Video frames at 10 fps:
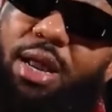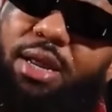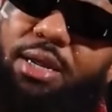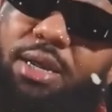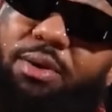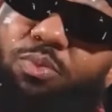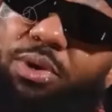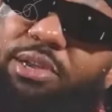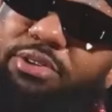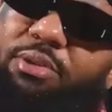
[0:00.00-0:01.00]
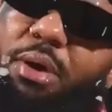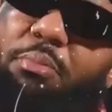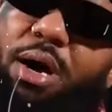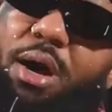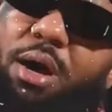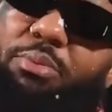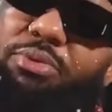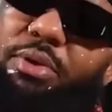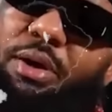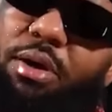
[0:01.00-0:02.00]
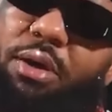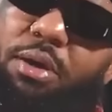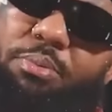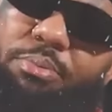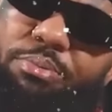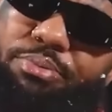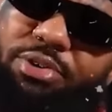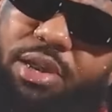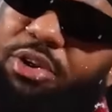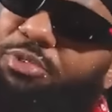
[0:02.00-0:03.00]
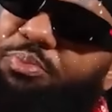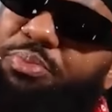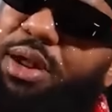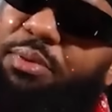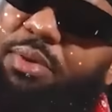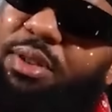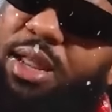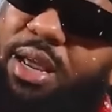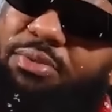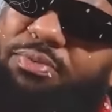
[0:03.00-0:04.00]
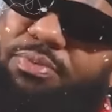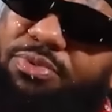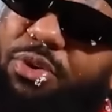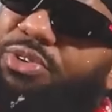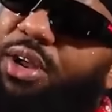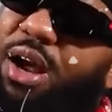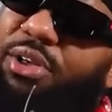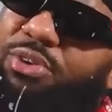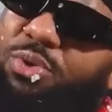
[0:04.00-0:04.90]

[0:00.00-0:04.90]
I didn't get released to my mom's um, till I was probably in like first year of high